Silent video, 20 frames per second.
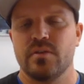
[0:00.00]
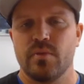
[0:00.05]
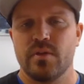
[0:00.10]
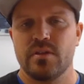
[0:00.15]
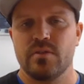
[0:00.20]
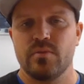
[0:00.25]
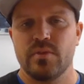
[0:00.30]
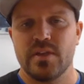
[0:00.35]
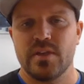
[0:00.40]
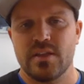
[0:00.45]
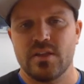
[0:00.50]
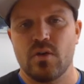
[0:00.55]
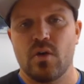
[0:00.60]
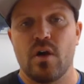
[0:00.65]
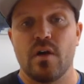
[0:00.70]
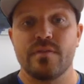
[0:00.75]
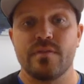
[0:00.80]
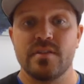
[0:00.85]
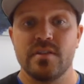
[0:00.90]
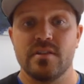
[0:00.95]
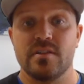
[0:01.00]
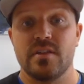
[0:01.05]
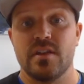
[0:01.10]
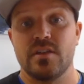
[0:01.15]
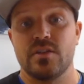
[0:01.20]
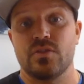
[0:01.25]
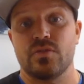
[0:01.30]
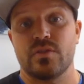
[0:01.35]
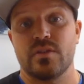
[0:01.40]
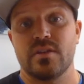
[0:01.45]
when we get the off-season
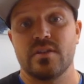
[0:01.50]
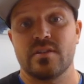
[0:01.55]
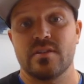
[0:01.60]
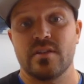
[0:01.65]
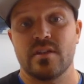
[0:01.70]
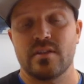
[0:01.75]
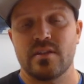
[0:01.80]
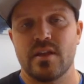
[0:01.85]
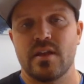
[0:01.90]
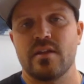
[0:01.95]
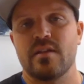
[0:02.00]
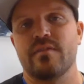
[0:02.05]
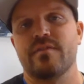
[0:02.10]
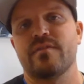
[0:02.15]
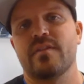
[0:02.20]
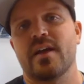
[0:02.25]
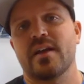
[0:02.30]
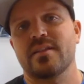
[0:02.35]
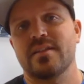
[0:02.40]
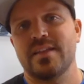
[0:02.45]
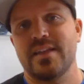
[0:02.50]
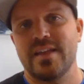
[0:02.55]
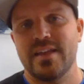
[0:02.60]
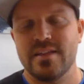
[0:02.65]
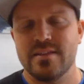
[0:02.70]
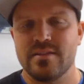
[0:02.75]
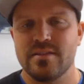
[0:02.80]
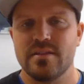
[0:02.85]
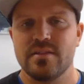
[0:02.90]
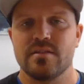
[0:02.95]
injuries that then affect the
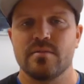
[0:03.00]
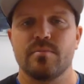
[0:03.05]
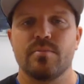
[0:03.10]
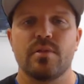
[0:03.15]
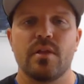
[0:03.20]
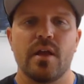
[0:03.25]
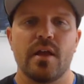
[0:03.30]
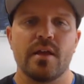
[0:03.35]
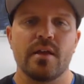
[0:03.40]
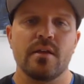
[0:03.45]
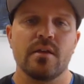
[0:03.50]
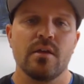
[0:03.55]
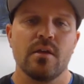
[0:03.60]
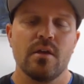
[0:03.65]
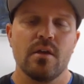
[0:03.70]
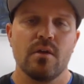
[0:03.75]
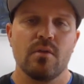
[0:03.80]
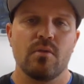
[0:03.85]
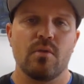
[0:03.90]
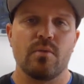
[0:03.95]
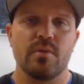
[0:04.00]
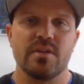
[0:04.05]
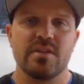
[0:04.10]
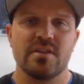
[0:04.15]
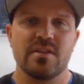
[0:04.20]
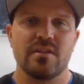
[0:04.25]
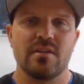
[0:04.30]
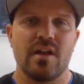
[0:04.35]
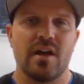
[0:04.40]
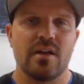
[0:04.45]
in-season play, where we
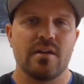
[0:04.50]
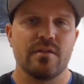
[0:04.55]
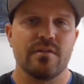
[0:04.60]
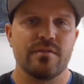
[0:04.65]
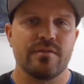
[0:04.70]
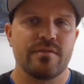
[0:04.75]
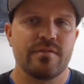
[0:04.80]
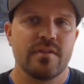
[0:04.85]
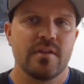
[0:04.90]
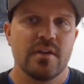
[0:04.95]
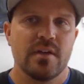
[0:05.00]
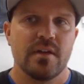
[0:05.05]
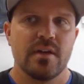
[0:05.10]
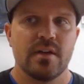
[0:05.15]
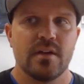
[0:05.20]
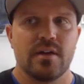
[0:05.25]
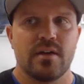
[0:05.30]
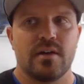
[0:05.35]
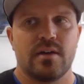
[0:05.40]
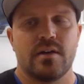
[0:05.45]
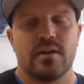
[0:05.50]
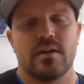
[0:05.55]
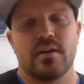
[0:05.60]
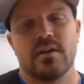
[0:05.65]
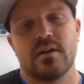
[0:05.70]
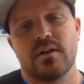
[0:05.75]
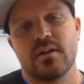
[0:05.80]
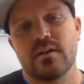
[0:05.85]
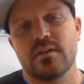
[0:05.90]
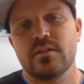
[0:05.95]
see a lot of
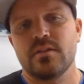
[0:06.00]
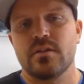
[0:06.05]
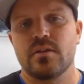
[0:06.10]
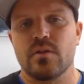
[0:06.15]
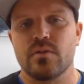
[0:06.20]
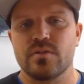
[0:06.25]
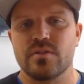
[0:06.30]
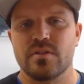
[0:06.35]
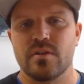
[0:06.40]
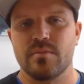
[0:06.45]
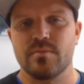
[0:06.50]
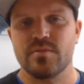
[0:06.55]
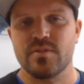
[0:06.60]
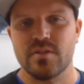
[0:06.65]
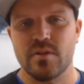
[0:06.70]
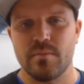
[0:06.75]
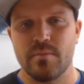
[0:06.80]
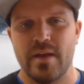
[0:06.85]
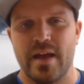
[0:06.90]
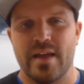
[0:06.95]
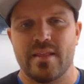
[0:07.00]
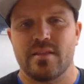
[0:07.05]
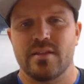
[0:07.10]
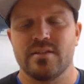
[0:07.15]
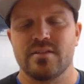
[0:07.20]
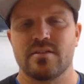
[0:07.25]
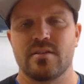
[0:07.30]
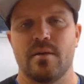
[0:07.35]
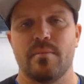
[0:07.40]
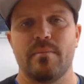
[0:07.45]
some
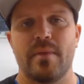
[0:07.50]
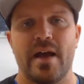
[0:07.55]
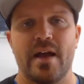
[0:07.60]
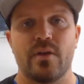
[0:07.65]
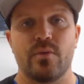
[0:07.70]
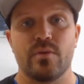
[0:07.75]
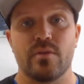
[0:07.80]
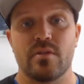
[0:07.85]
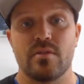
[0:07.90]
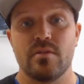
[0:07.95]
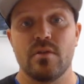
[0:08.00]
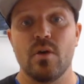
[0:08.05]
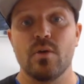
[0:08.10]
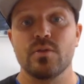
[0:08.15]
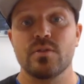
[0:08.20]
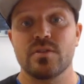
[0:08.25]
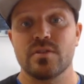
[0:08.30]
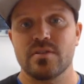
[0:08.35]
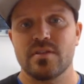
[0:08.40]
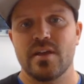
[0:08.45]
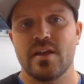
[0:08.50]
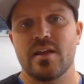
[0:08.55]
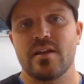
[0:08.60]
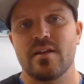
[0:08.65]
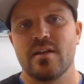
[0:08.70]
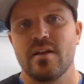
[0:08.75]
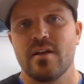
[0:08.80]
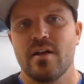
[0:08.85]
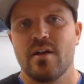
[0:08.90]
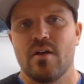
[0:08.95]
athletes come back with notes
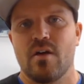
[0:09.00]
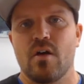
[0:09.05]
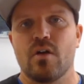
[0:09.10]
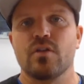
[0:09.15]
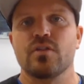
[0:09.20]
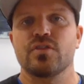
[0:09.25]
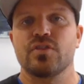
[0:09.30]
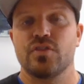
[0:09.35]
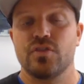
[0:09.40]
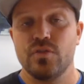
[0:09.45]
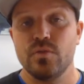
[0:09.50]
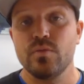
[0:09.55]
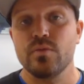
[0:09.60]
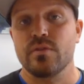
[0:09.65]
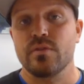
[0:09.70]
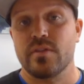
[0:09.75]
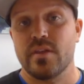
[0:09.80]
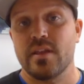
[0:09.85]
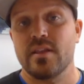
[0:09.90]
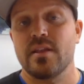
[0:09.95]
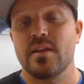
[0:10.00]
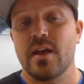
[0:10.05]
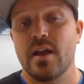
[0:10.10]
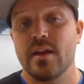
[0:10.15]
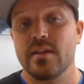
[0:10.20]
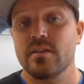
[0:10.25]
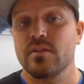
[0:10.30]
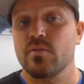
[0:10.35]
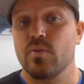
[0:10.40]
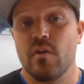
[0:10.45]
that are sooner than the
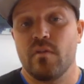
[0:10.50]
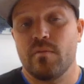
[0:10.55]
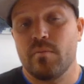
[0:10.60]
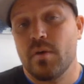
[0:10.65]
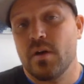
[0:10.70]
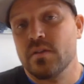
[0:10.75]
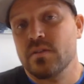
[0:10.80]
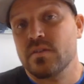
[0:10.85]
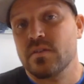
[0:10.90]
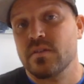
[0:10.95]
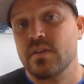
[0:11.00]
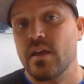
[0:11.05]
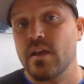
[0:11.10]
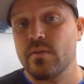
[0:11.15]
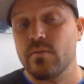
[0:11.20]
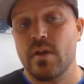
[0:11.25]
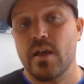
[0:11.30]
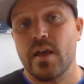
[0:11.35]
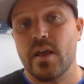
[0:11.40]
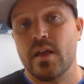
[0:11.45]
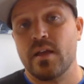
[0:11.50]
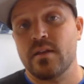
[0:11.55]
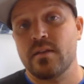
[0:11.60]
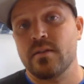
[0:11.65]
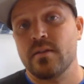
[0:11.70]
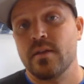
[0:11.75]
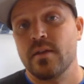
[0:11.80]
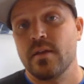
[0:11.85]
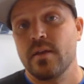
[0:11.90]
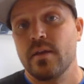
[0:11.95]
9 to 12 months,
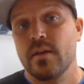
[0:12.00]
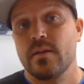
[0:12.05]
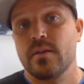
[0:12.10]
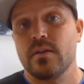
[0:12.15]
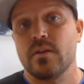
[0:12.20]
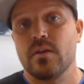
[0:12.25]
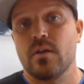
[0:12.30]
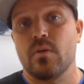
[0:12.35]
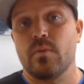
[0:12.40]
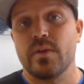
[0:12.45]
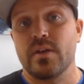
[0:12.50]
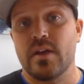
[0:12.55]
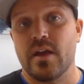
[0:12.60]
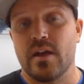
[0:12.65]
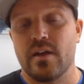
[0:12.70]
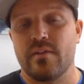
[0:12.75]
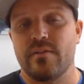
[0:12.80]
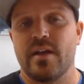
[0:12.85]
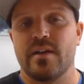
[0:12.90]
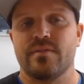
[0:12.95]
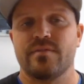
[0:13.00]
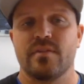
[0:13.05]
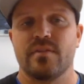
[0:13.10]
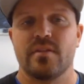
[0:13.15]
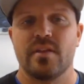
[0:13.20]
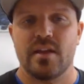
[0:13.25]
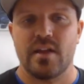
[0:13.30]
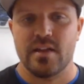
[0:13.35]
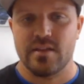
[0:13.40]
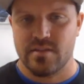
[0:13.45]
and we kind of have to
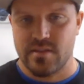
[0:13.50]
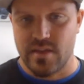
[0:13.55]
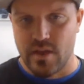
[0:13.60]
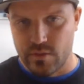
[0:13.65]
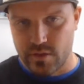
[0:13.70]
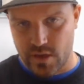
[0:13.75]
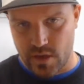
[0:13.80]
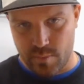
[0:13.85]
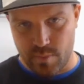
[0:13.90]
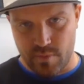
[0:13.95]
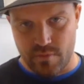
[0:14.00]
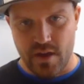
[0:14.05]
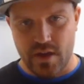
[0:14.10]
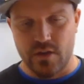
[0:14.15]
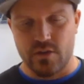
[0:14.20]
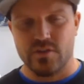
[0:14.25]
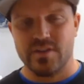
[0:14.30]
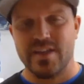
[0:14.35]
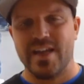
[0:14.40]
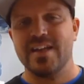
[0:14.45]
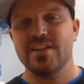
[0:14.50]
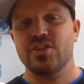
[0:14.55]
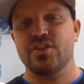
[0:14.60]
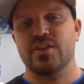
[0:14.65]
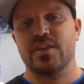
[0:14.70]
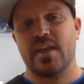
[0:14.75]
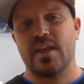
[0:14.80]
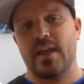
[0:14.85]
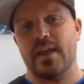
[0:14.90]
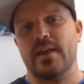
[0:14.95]
then, as healthcare providers,
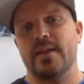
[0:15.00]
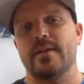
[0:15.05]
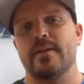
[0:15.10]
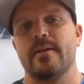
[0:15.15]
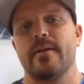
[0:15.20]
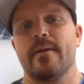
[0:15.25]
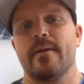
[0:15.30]
educate